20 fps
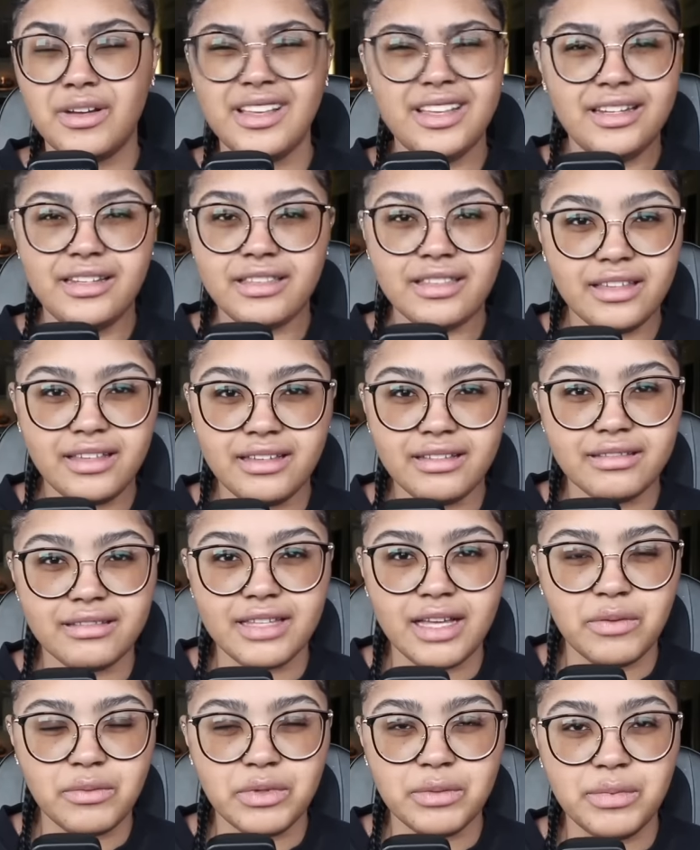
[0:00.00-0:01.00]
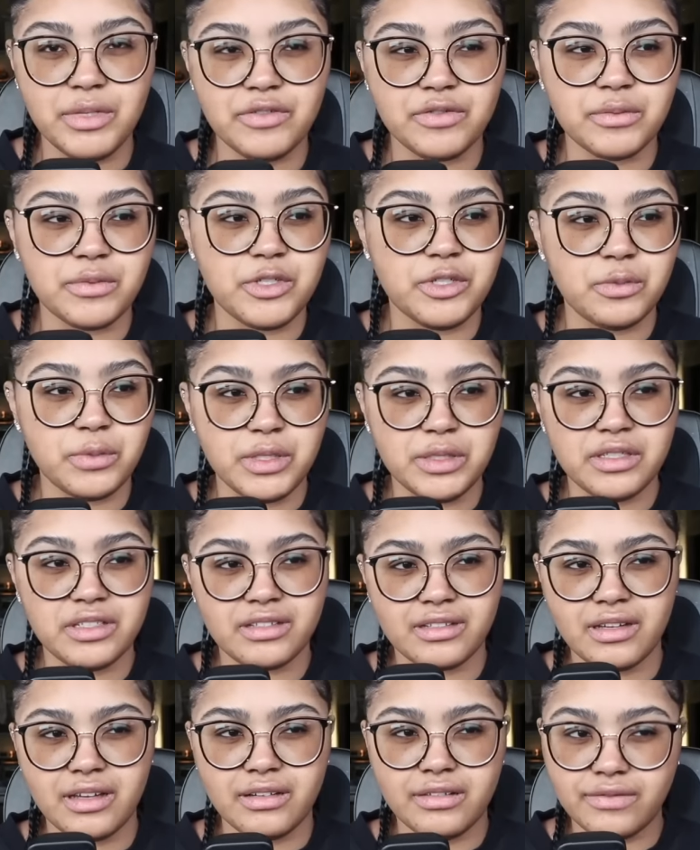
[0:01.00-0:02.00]
anything that would be from Tubi
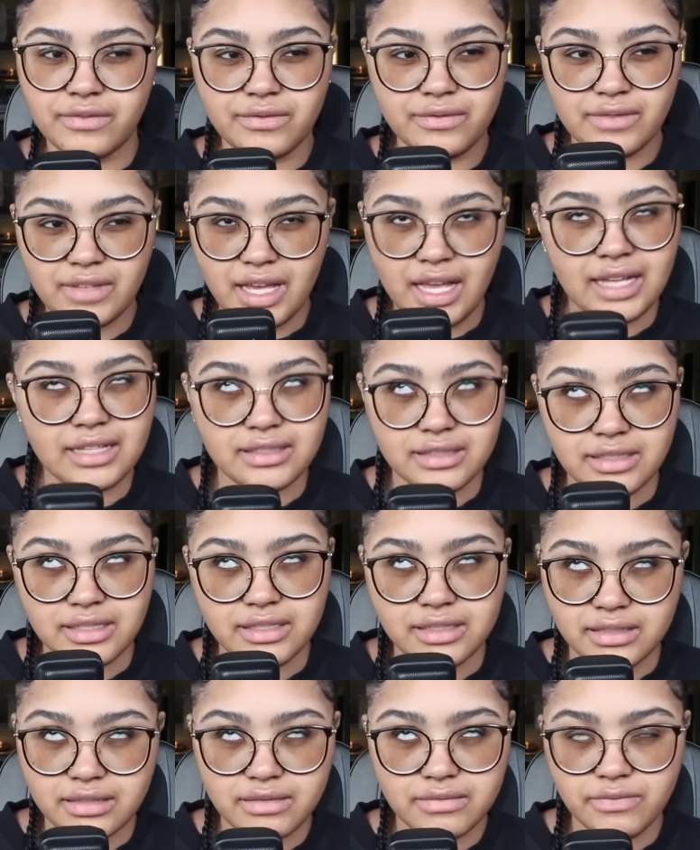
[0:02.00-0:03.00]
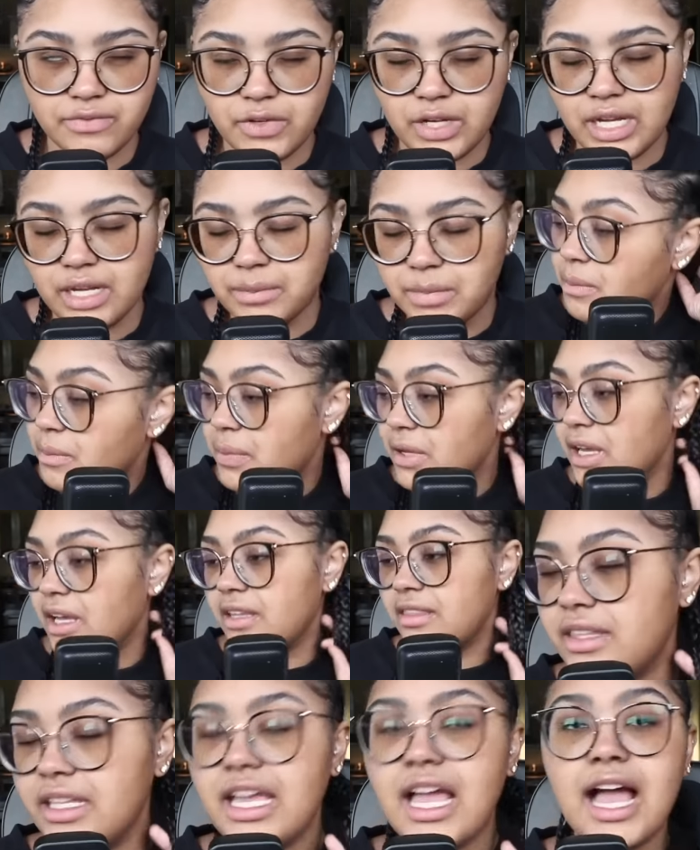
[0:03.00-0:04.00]
kind of has this vibe,
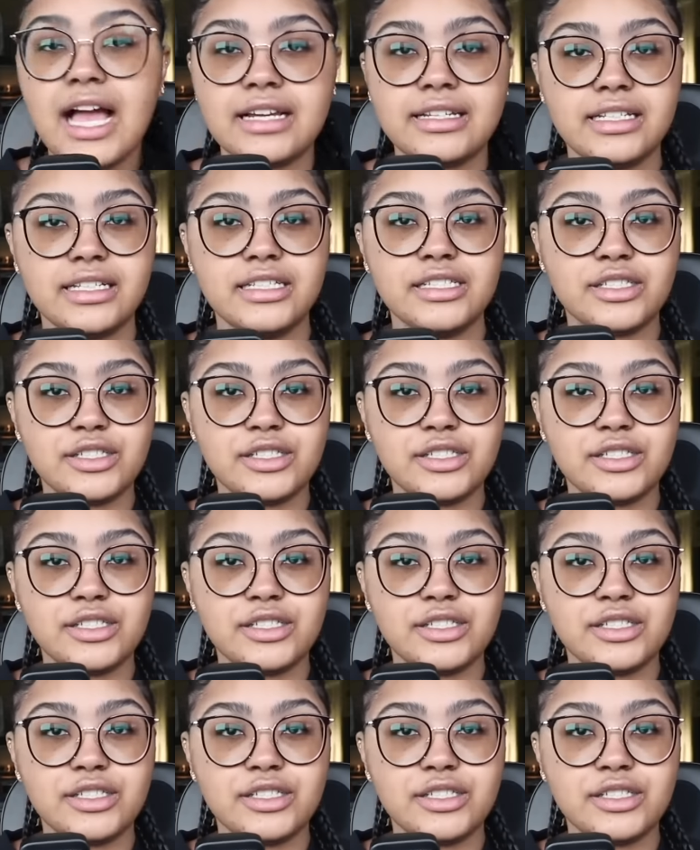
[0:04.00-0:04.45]
but the acting is